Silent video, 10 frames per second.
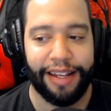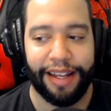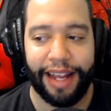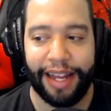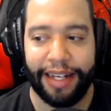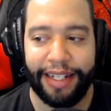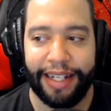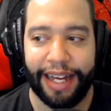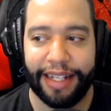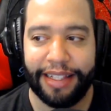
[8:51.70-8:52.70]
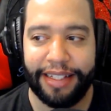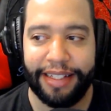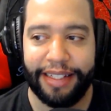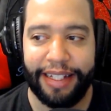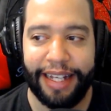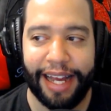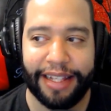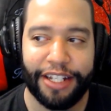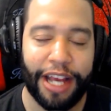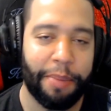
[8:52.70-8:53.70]
And he had the
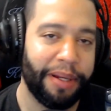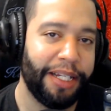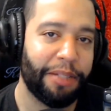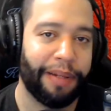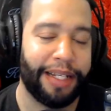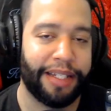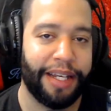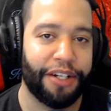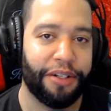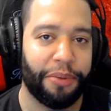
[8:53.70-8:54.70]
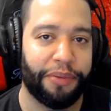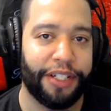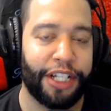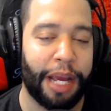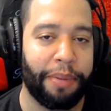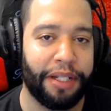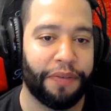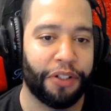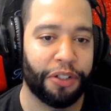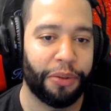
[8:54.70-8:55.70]
Japanese PlayStation with the Japanese
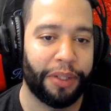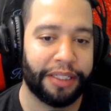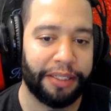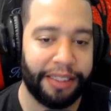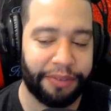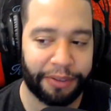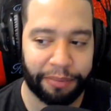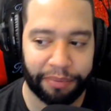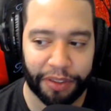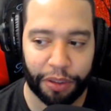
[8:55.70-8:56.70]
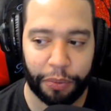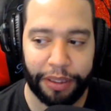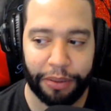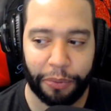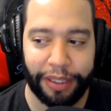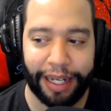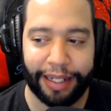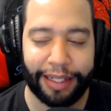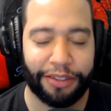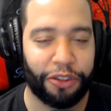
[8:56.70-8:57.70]
version of Resident Evil. So we got
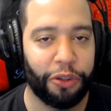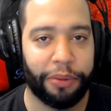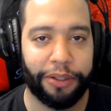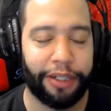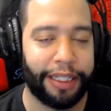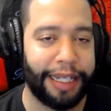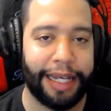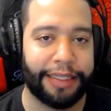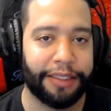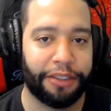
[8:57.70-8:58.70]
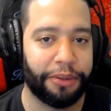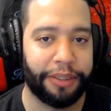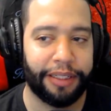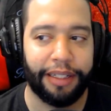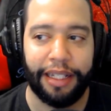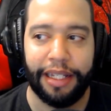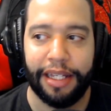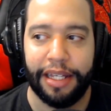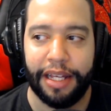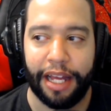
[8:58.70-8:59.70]
like super early access to it.
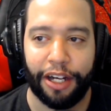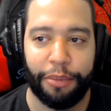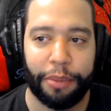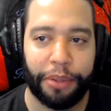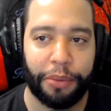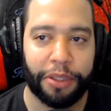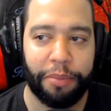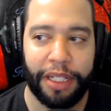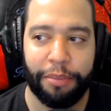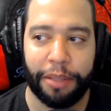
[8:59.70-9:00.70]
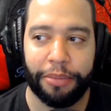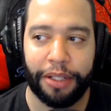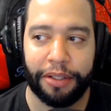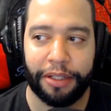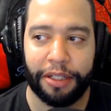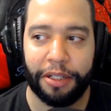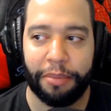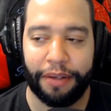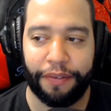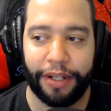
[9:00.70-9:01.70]
And I remember it was me, my brother, my
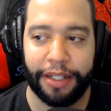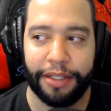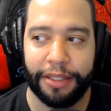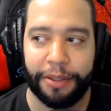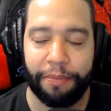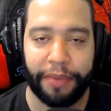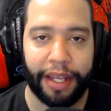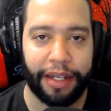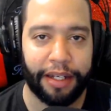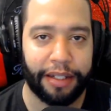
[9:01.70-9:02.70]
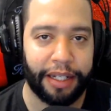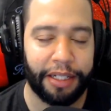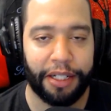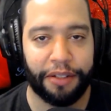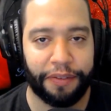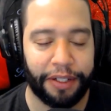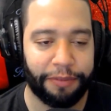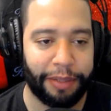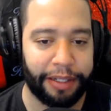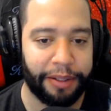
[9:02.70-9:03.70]
friend, and another friend of
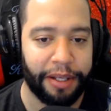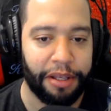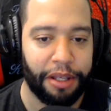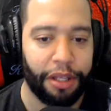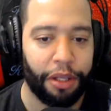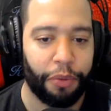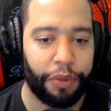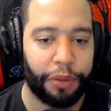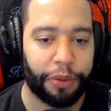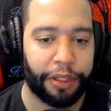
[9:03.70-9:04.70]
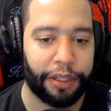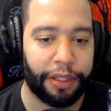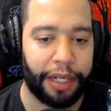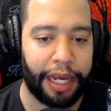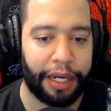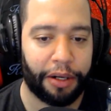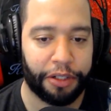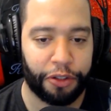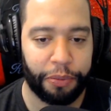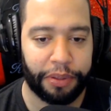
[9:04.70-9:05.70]
mine. We were at our
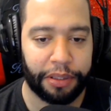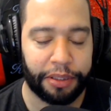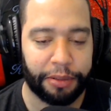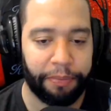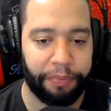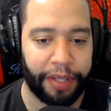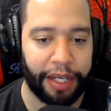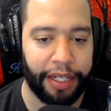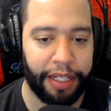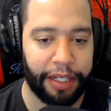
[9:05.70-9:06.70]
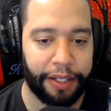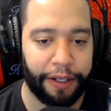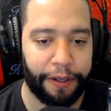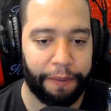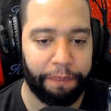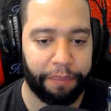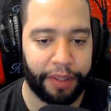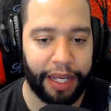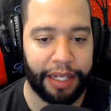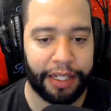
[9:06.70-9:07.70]
Supers, and he
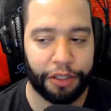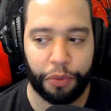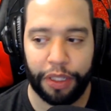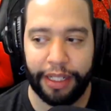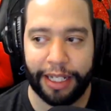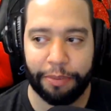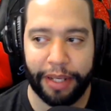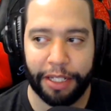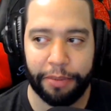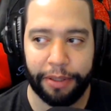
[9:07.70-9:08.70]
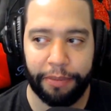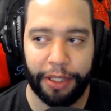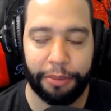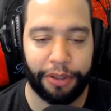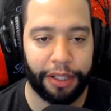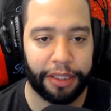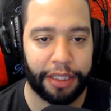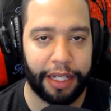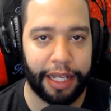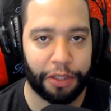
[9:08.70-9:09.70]
had like this really nice basement in the Bronx,
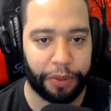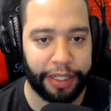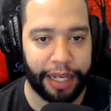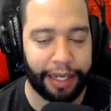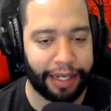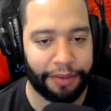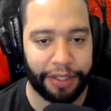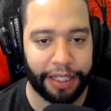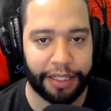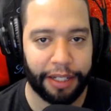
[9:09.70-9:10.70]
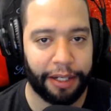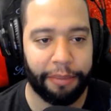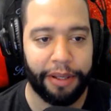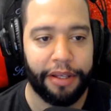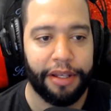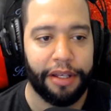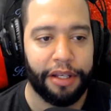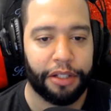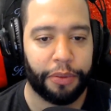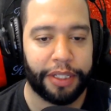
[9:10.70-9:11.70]
and that's where he had like everything set up.
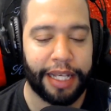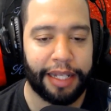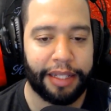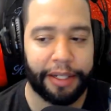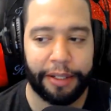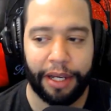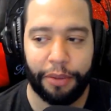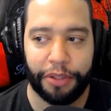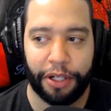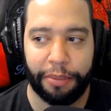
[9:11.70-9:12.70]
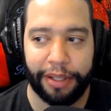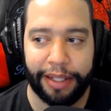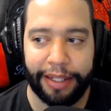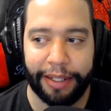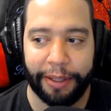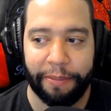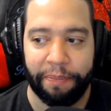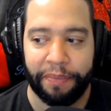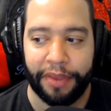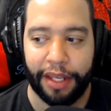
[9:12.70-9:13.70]
So we sat there and we started playing it,
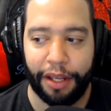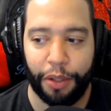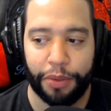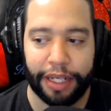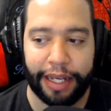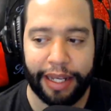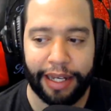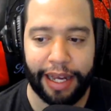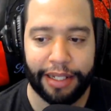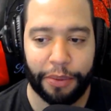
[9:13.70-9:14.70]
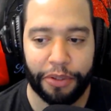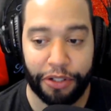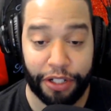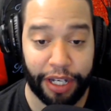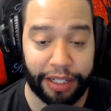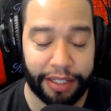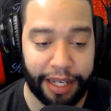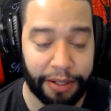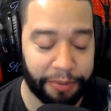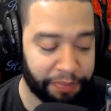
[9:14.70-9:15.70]
and he was like, "Hey guys, I want you to check this
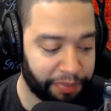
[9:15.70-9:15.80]
out."